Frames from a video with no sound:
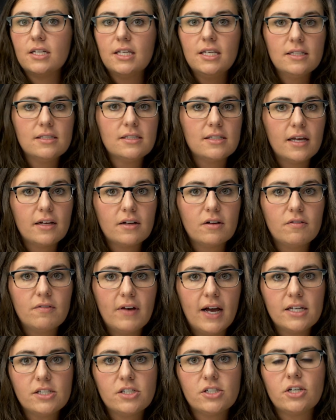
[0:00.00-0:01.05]
heat cycle
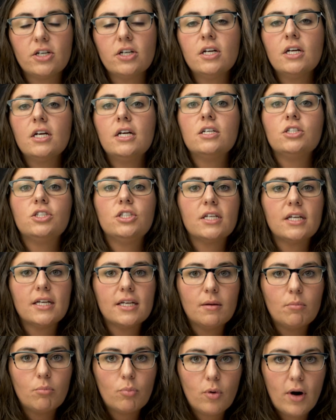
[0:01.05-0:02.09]
faster, she can
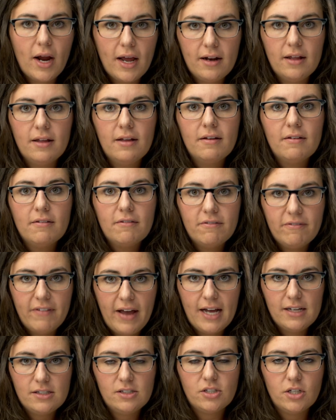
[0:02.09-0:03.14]
get bred
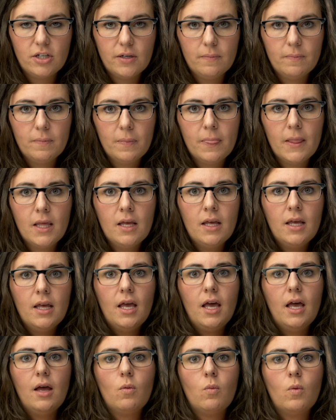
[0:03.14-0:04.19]
faster.
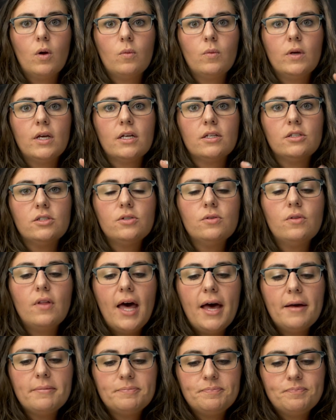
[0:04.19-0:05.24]
And when we can do
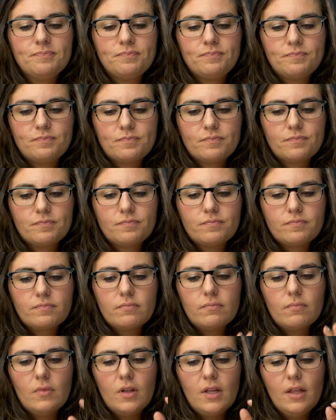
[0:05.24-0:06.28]
that,
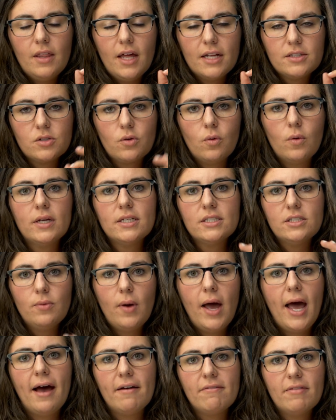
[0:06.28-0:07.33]
that's going to
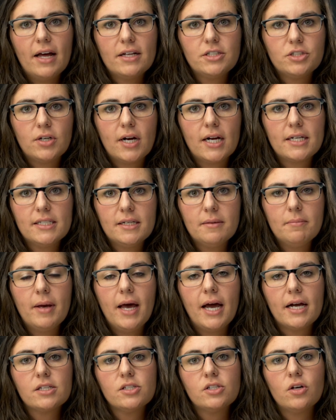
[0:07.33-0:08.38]
have that direct
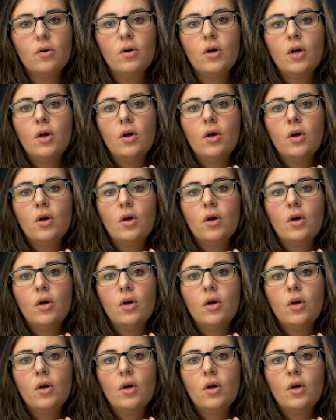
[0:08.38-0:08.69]
impact. So